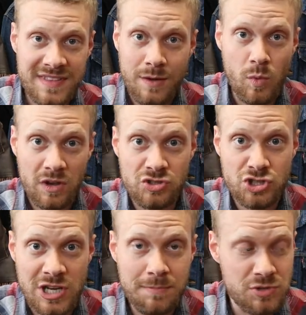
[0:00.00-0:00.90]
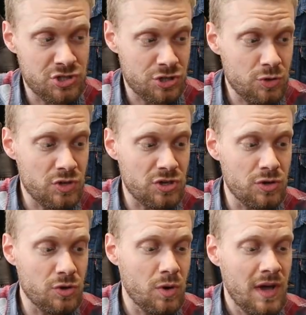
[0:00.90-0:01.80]
They will ship to
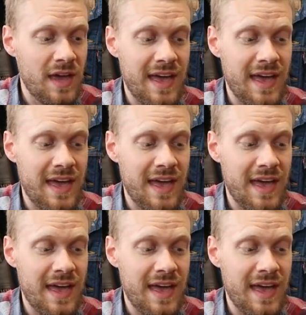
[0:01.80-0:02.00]
you.